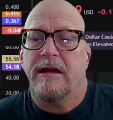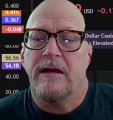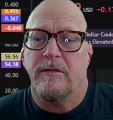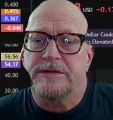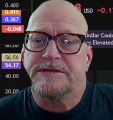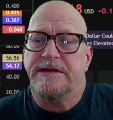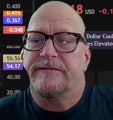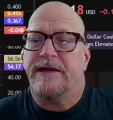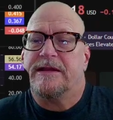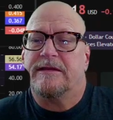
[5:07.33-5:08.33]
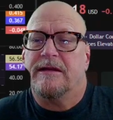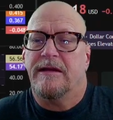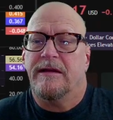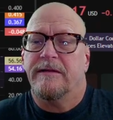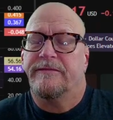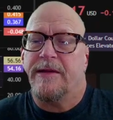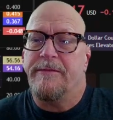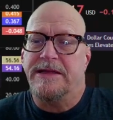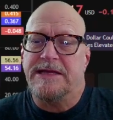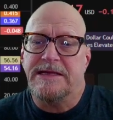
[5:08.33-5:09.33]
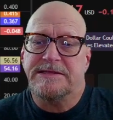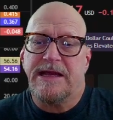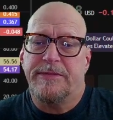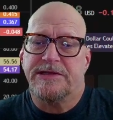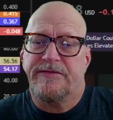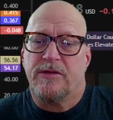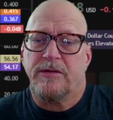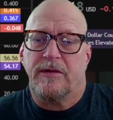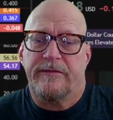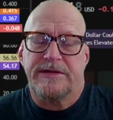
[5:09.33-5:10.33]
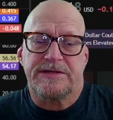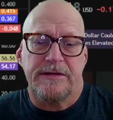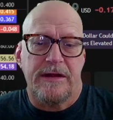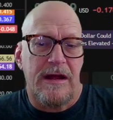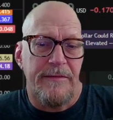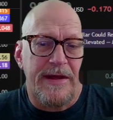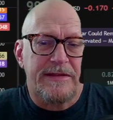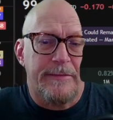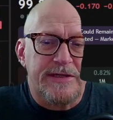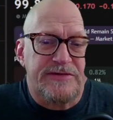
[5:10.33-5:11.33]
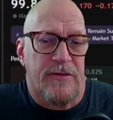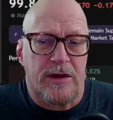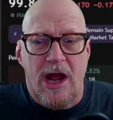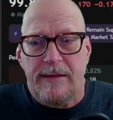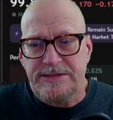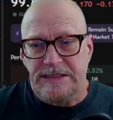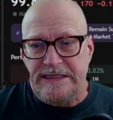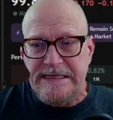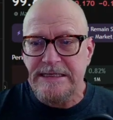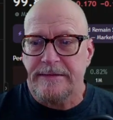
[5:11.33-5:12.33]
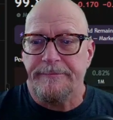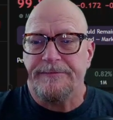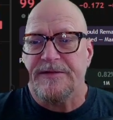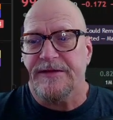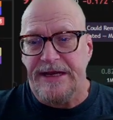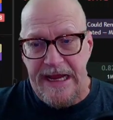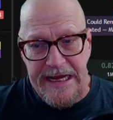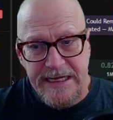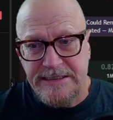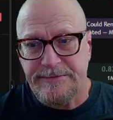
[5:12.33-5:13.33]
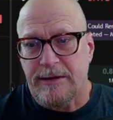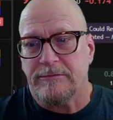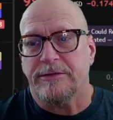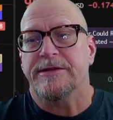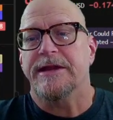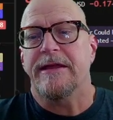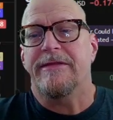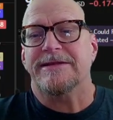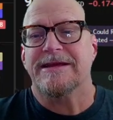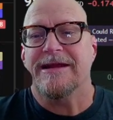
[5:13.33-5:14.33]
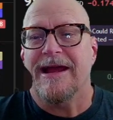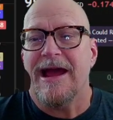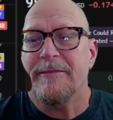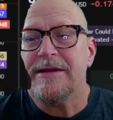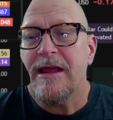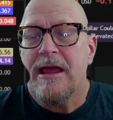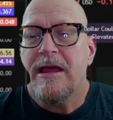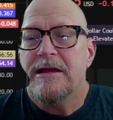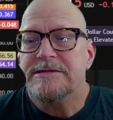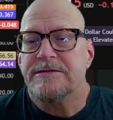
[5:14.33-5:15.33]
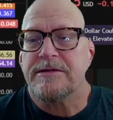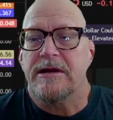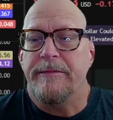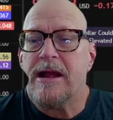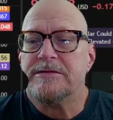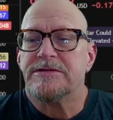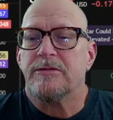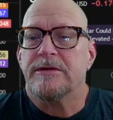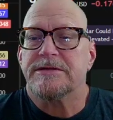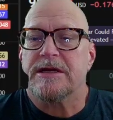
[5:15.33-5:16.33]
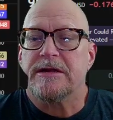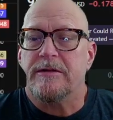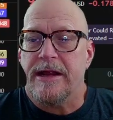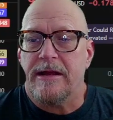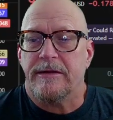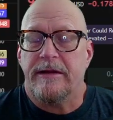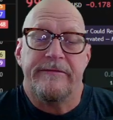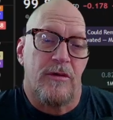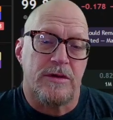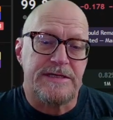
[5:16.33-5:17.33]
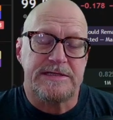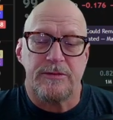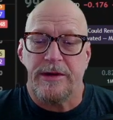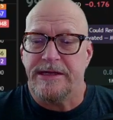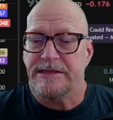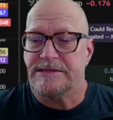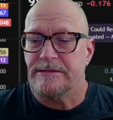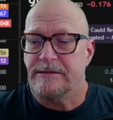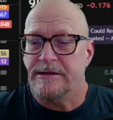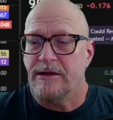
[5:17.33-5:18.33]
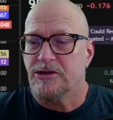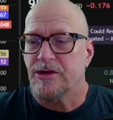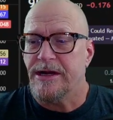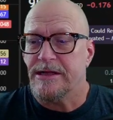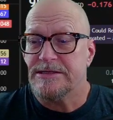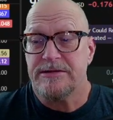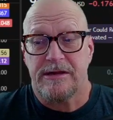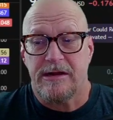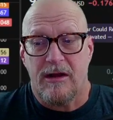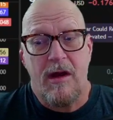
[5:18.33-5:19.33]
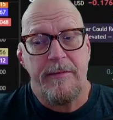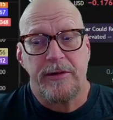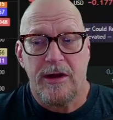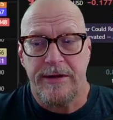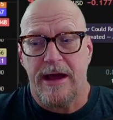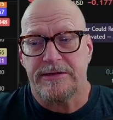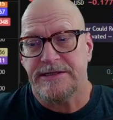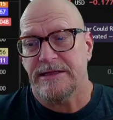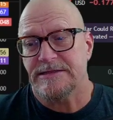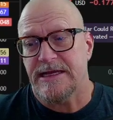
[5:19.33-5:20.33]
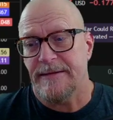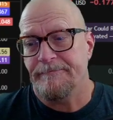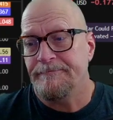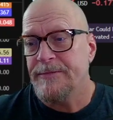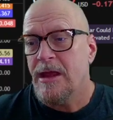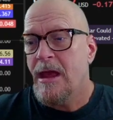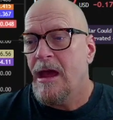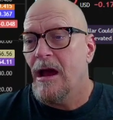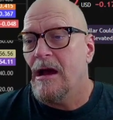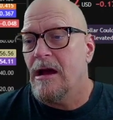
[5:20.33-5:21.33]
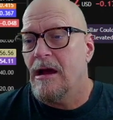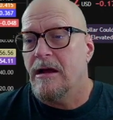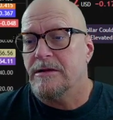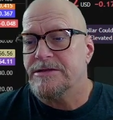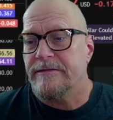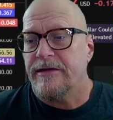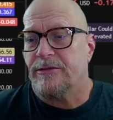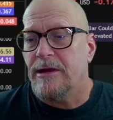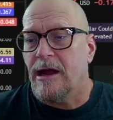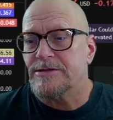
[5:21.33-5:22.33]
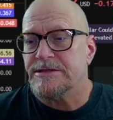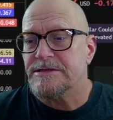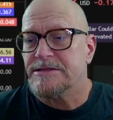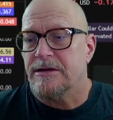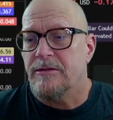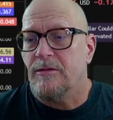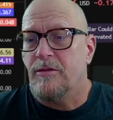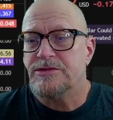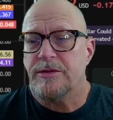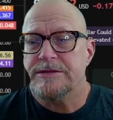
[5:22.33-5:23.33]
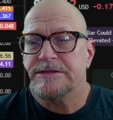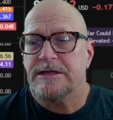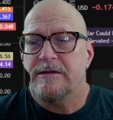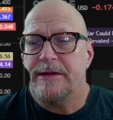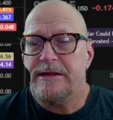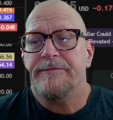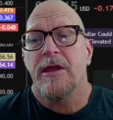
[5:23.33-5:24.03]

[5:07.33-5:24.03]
We'll see if that maintains that pitchfork, or if it's going to make that pitchfork obsolete. Today is probably the day that's going to happen. It's either going to bounce or it's going to go down. And of course, that's the way it is in all trading. It's either going to go up or go down or stay the same. So you've got three options. So which one's it going to be?